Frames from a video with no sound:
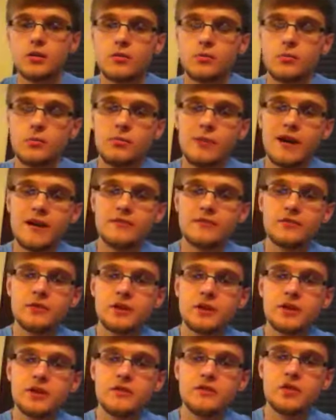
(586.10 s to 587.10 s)
Well, my
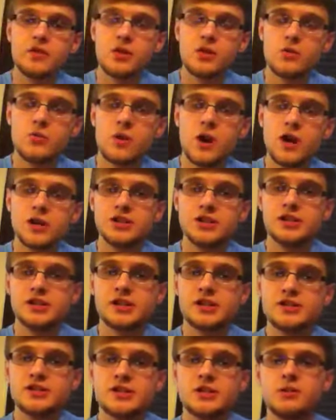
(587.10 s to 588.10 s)
friend, if you're watching
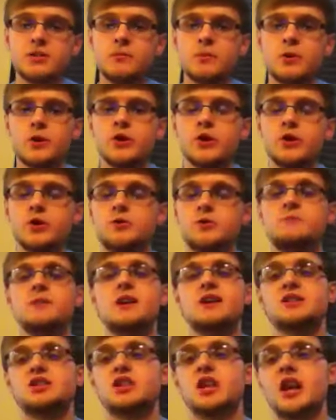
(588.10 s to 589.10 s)
this and you're pretty new to
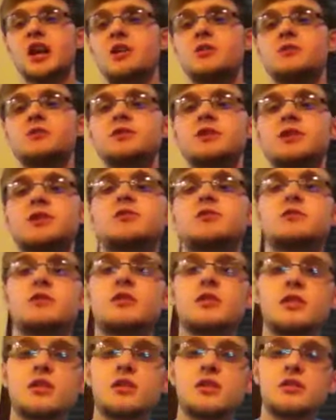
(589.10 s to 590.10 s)
my channel and
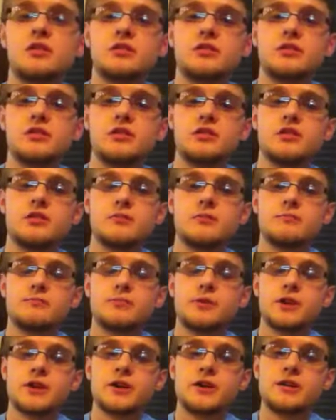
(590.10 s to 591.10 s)
you're
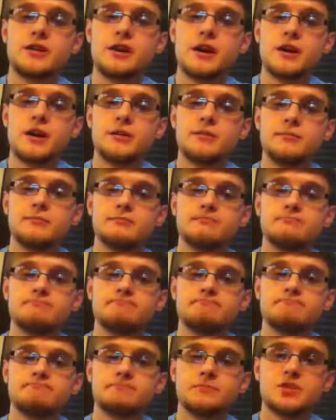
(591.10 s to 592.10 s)
pretty uh,
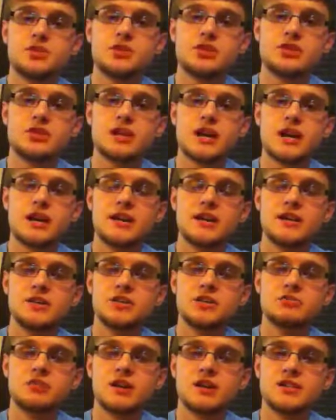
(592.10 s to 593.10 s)
just kind of
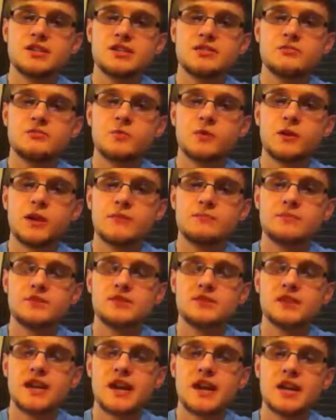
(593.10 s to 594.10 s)
interested in what I'm
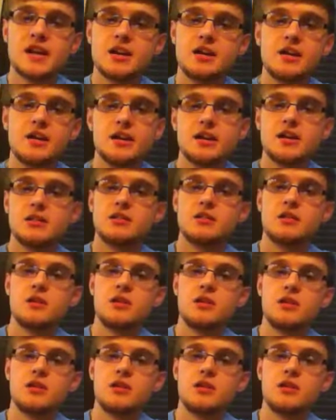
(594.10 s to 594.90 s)
saying and